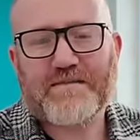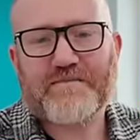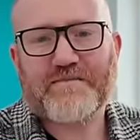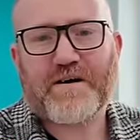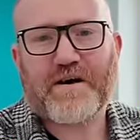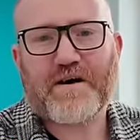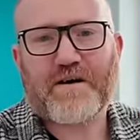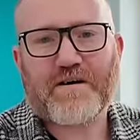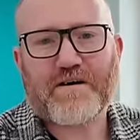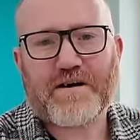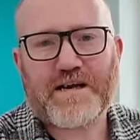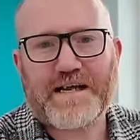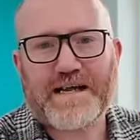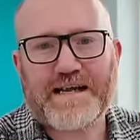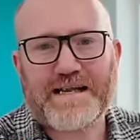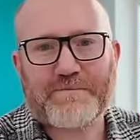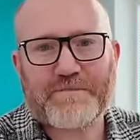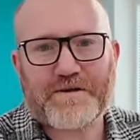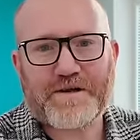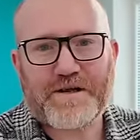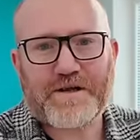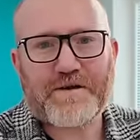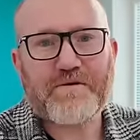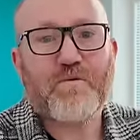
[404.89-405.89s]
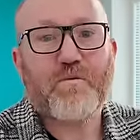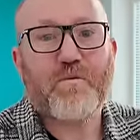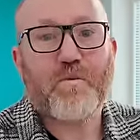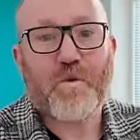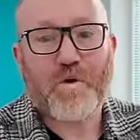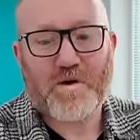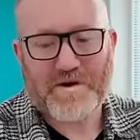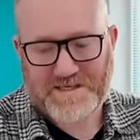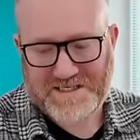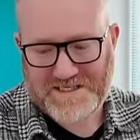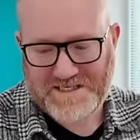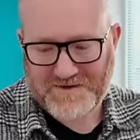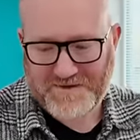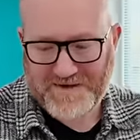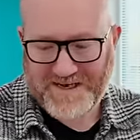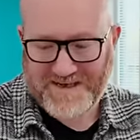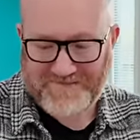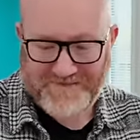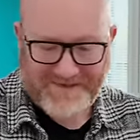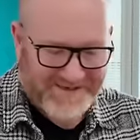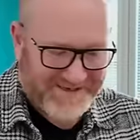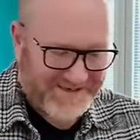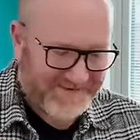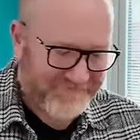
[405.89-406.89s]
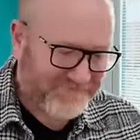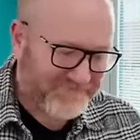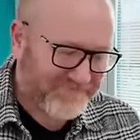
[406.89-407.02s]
for hardly any money whatsoever.